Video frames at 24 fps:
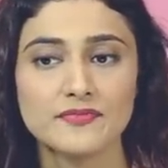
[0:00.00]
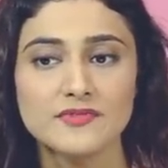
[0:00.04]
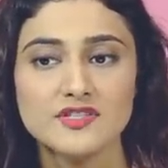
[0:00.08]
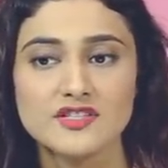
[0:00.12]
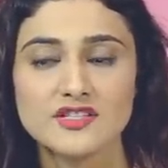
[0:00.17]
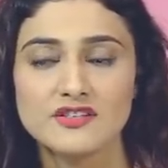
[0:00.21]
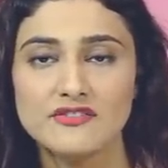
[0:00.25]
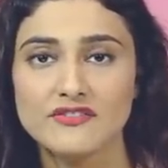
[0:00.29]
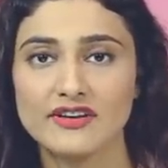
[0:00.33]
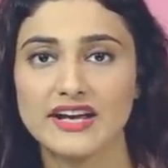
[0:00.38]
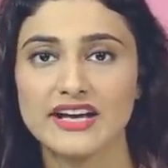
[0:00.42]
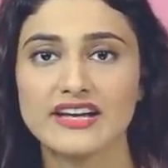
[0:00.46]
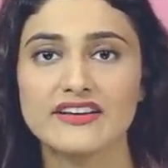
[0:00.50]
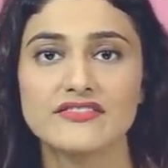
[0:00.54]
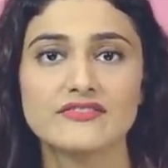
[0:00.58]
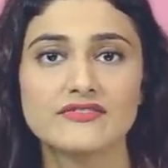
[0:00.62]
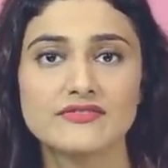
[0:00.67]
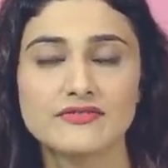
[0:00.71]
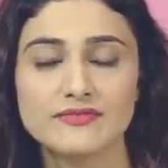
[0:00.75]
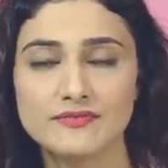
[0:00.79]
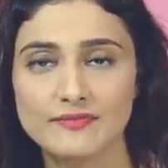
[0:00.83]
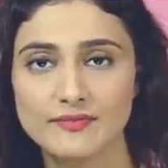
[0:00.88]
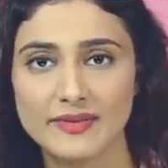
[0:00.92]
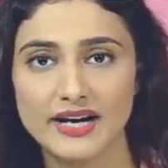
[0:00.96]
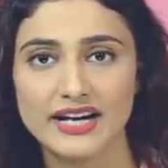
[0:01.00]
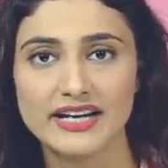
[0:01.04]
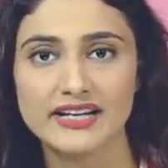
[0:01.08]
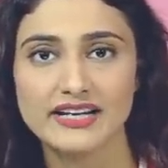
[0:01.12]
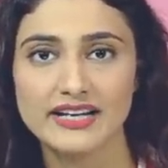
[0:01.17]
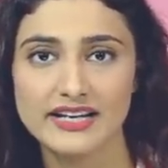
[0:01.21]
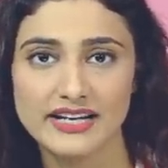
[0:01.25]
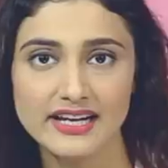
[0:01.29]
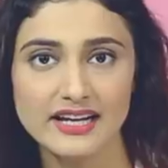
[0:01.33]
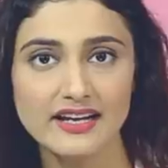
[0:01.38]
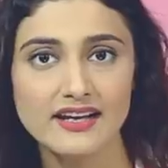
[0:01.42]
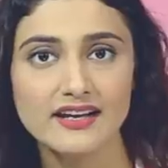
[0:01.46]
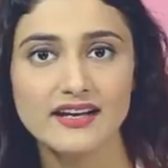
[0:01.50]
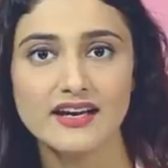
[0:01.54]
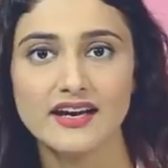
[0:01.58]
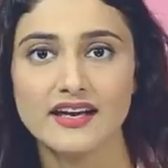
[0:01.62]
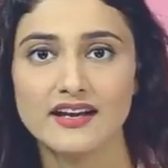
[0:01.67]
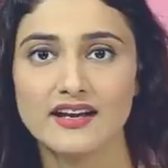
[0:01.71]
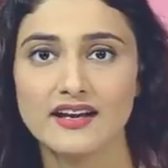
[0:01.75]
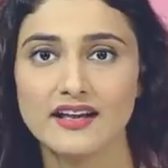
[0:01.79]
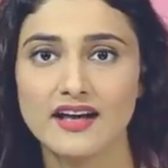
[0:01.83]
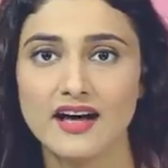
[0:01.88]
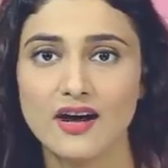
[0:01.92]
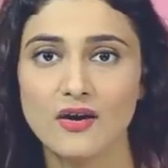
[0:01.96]
survive my day
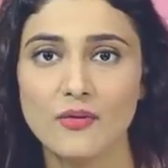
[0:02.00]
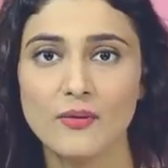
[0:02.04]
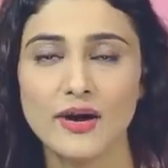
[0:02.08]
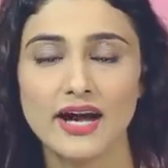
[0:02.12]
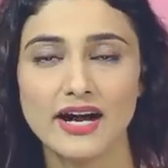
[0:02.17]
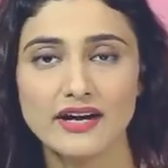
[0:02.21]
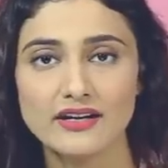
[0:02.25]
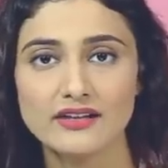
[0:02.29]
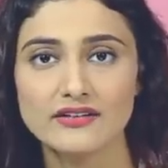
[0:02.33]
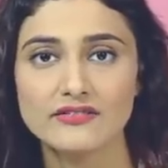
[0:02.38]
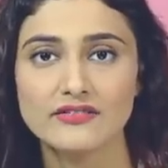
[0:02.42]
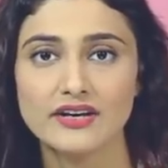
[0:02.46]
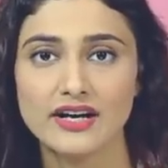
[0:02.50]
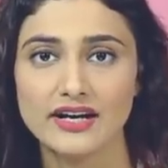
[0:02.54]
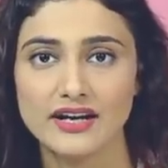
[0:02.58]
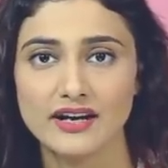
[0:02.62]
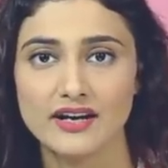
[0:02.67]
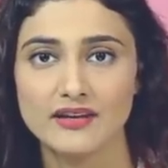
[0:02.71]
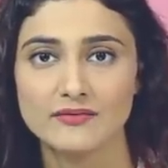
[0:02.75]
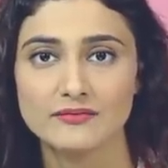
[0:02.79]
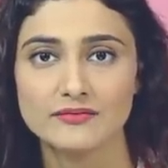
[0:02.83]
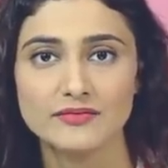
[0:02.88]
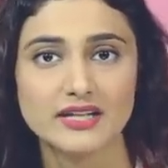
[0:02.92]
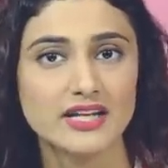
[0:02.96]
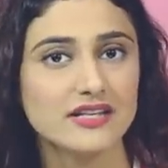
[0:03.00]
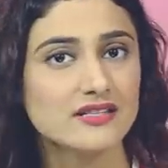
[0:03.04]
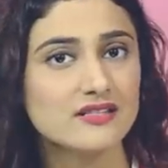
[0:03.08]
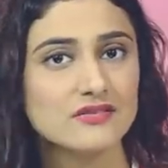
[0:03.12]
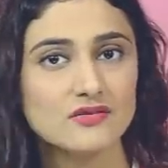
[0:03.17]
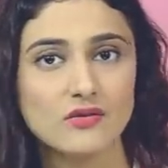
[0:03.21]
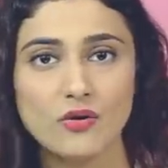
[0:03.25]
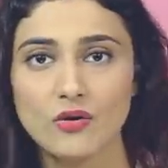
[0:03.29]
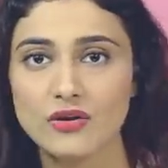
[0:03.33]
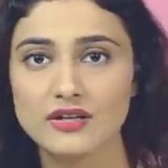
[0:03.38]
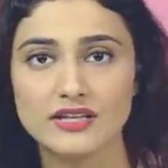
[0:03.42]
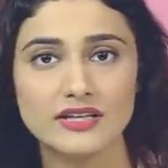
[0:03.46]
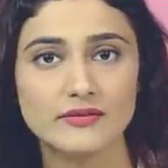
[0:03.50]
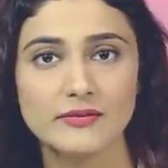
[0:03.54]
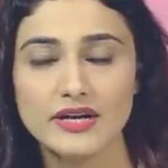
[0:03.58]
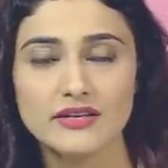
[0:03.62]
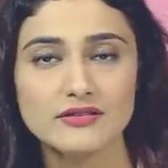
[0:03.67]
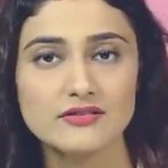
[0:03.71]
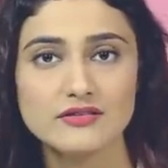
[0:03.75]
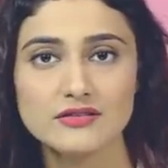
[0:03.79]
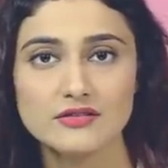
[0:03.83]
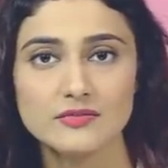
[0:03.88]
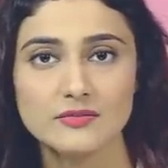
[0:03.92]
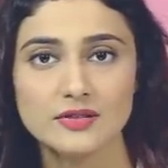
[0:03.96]
and how active I am. That's all that
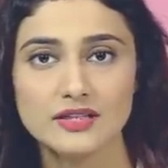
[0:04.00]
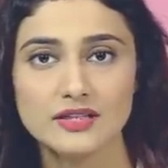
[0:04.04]
matters to